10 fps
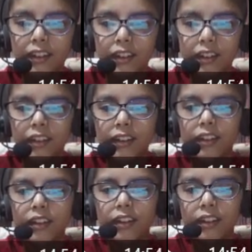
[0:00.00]

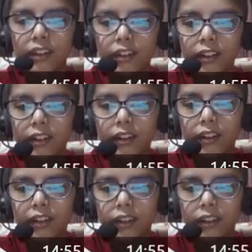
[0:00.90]
Nothing is said.